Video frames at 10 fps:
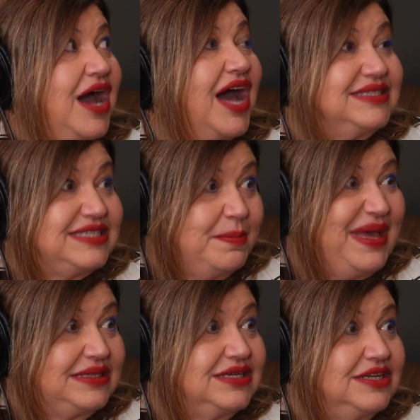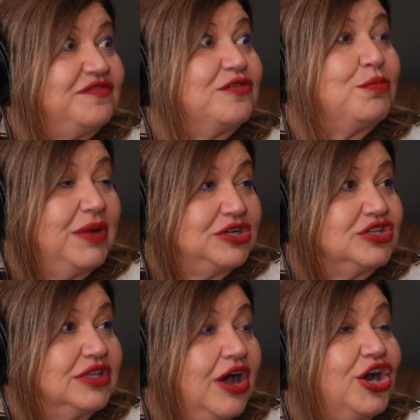undemented for
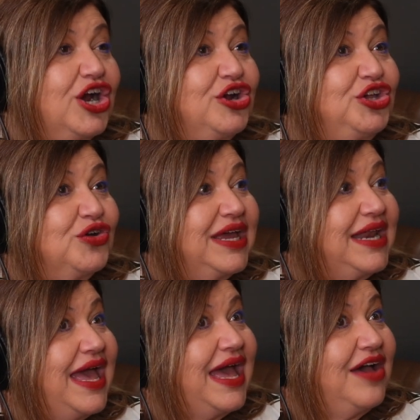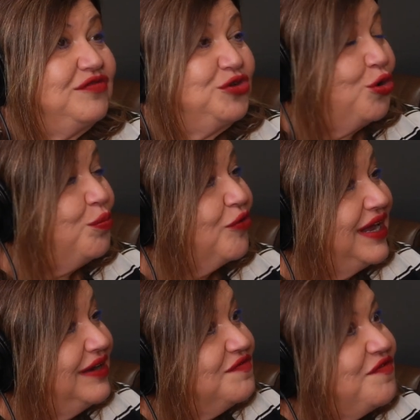much longer. You're going to have no
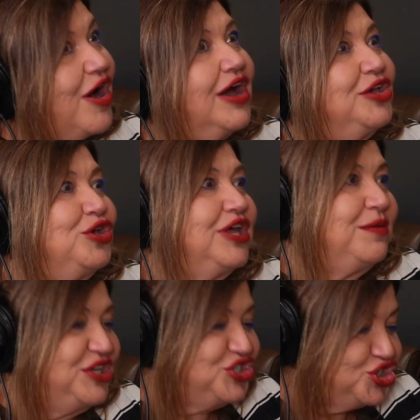brain fog. You're going to be